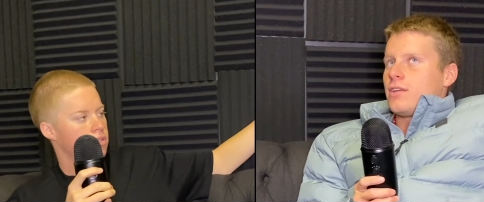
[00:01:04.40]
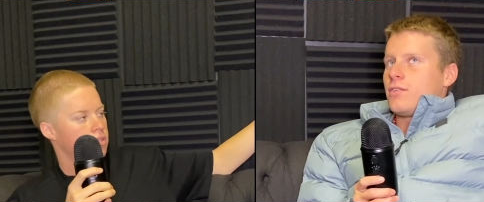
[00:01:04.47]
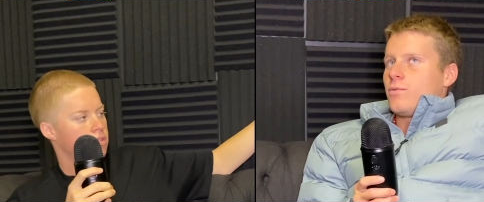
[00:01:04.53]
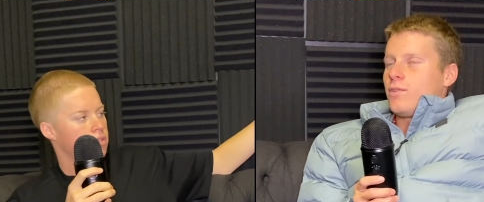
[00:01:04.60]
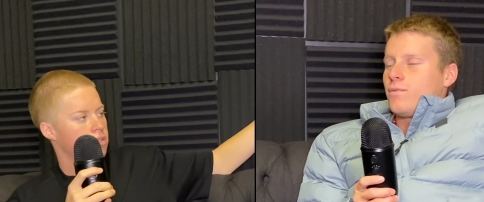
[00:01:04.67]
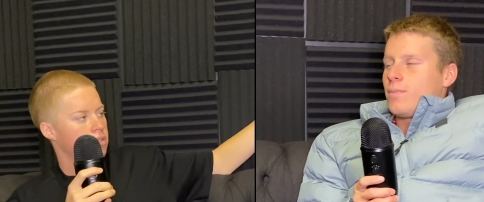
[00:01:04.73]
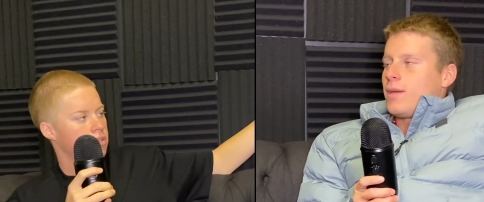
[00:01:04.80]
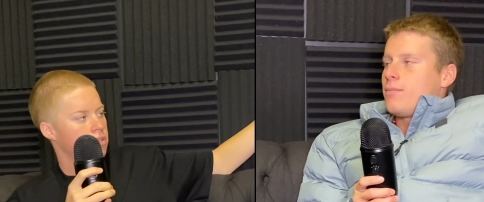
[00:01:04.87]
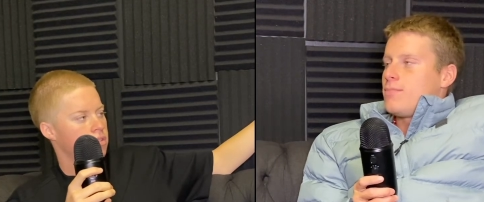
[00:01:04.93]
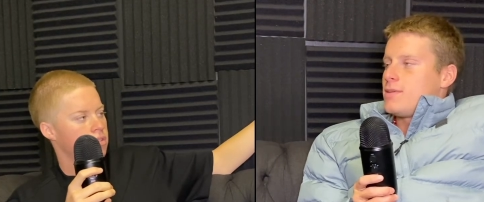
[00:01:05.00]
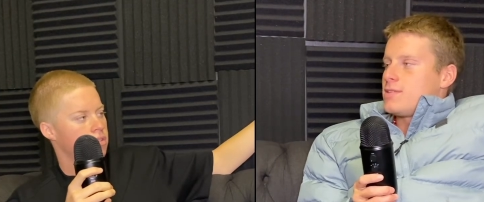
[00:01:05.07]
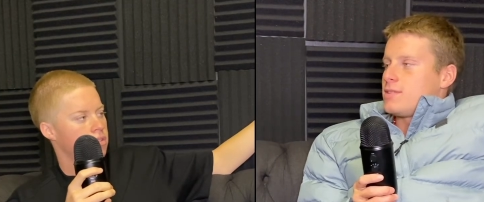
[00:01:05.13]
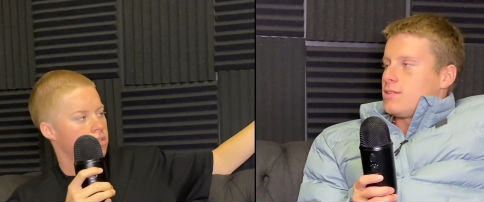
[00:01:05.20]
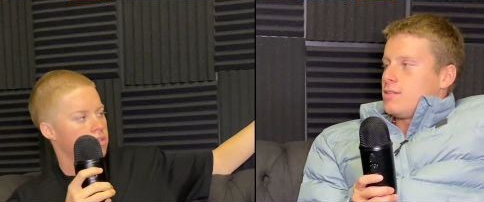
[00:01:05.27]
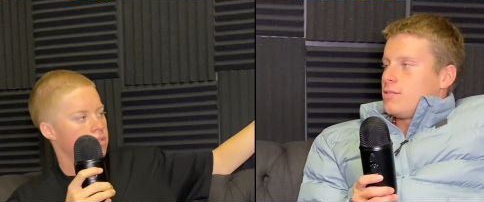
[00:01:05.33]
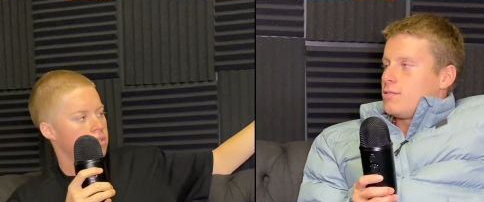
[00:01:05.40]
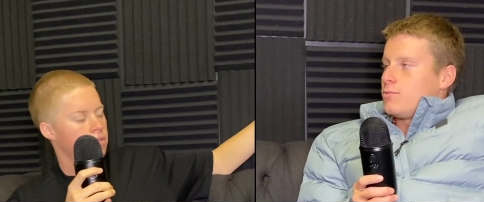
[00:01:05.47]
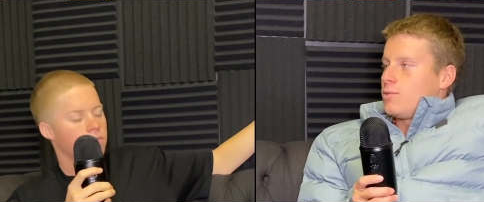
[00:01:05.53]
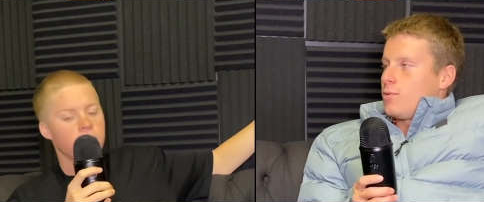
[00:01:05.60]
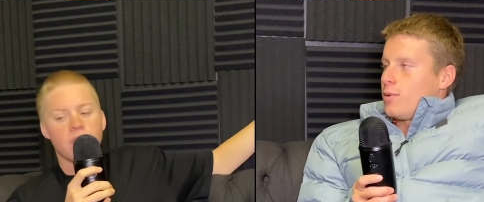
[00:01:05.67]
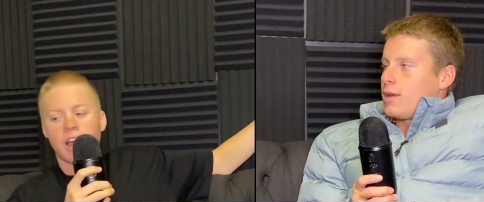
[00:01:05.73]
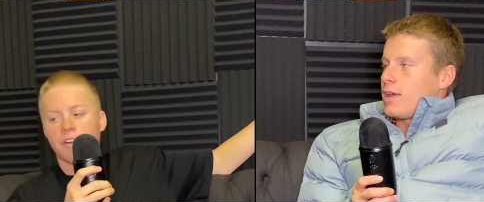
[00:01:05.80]
Speaker 1: it, we've been busy.
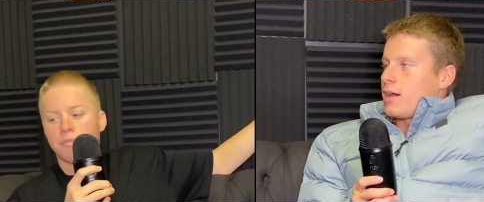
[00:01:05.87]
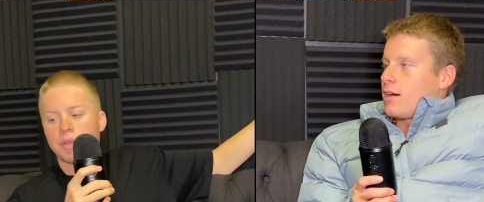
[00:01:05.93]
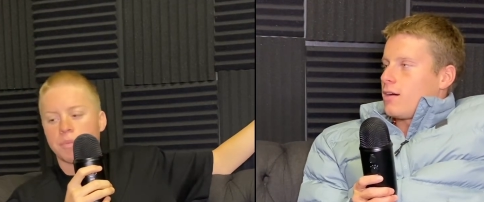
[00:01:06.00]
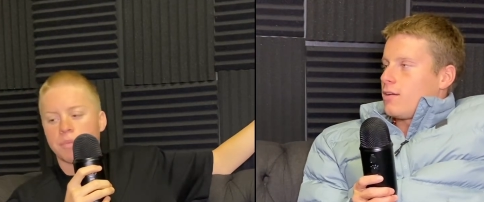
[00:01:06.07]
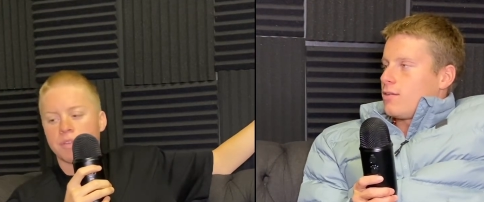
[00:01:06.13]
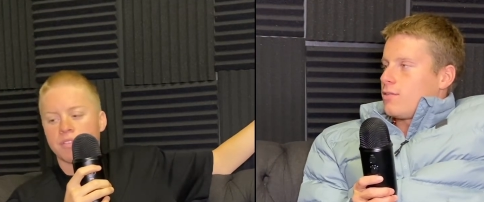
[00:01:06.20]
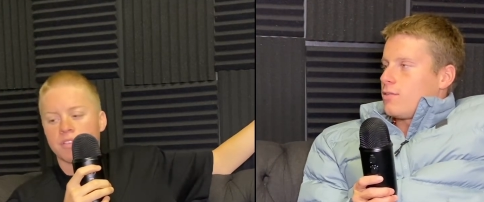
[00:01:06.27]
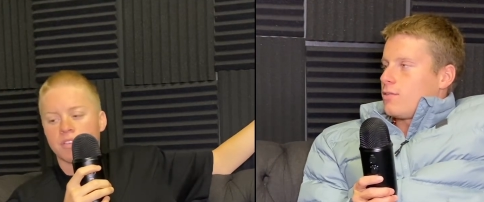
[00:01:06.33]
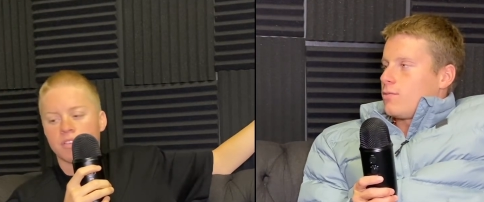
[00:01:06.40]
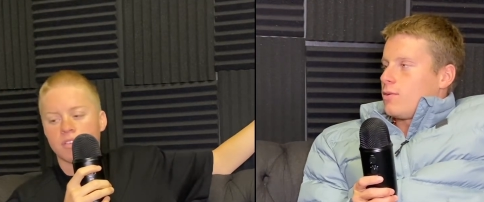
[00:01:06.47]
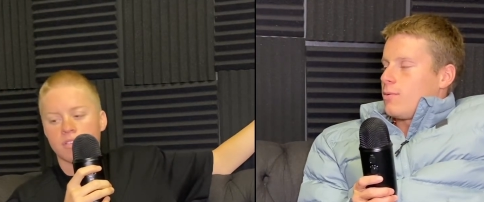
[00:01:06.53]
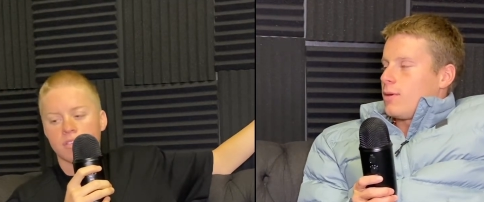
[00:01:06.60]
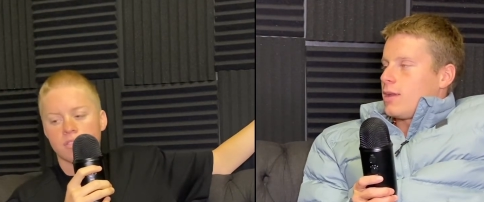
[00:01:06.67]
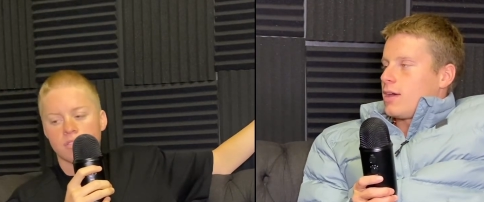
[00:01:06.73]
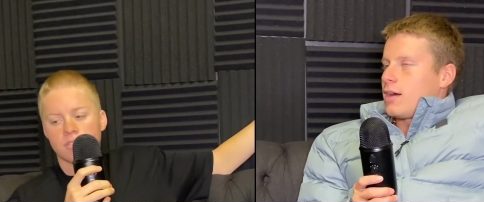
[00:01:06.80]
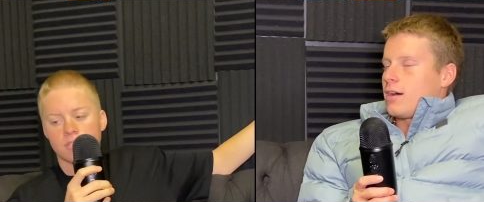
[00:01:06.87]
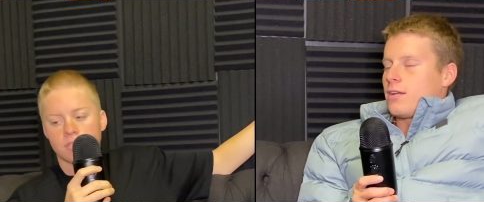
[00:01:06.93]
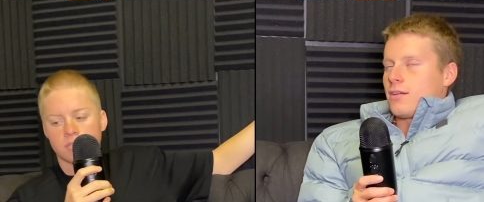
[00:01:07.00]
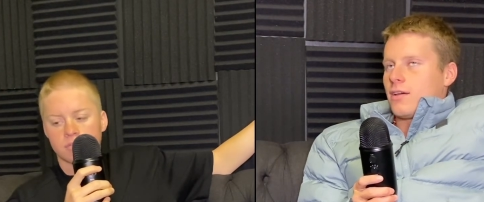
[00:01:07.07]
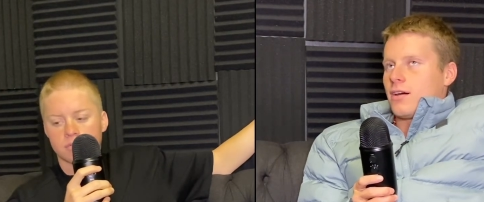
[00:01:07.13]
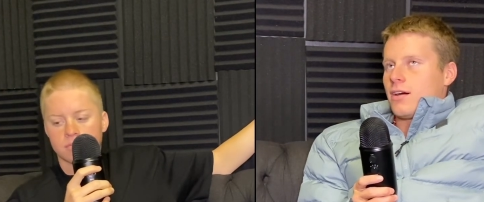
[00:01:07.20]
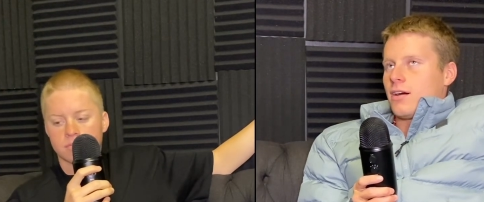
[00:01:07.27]
We, We went have been out. busy. We went
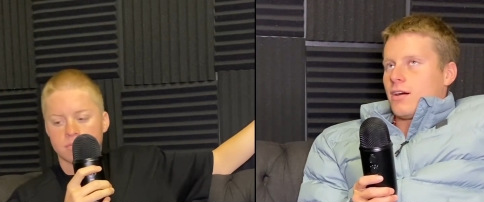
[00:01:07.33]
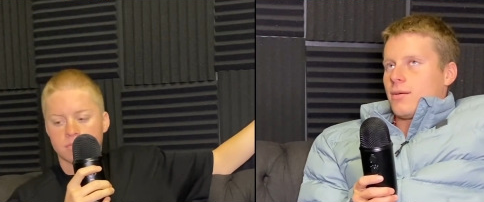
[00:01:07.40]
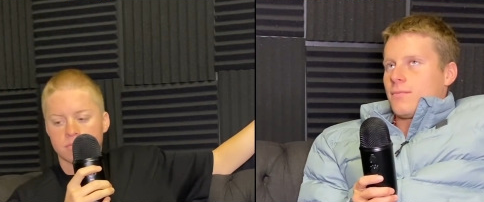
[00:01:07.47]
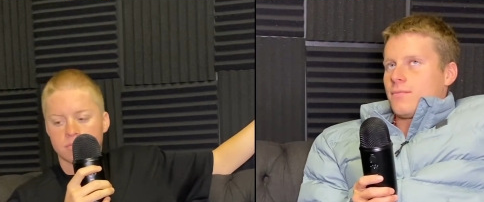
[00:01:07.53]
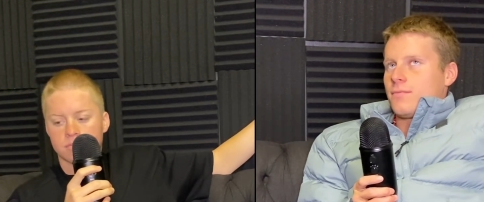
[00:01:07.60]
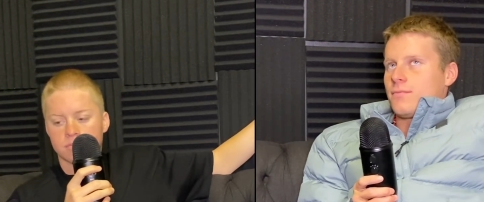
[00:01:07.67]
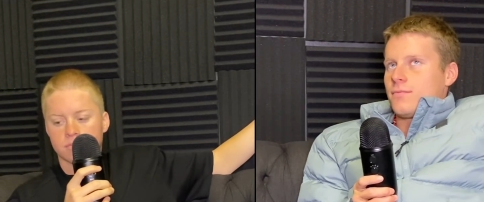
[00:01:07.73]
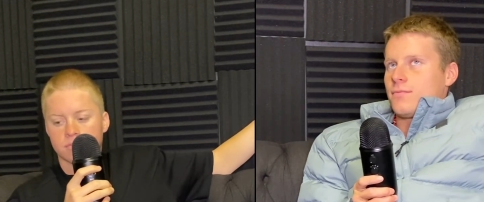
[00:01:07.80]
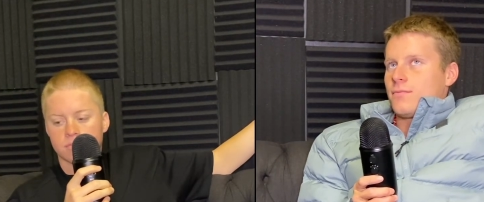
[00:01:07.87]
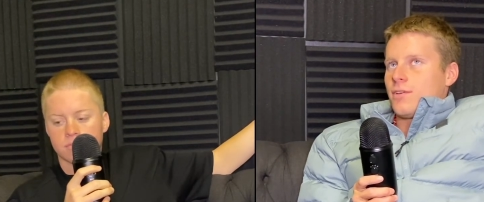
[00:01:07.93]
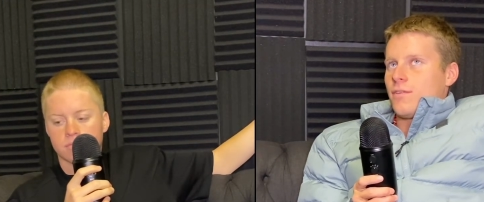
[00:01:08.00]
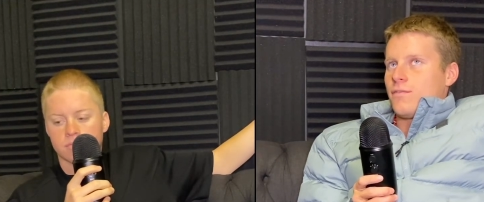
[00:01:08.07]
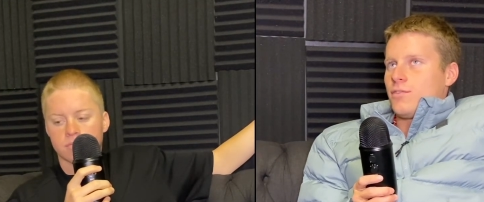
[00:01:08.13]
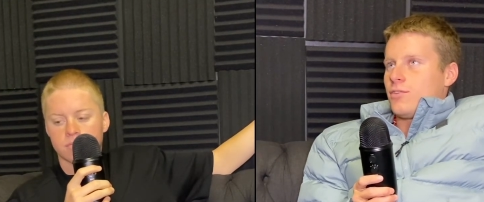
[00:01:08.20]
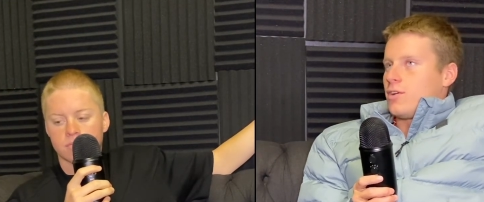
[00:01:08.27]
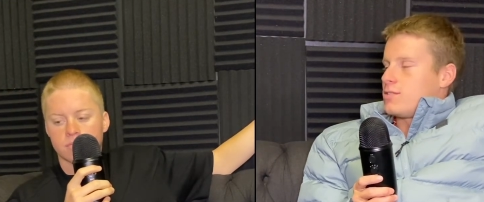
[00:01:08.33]
out um, a few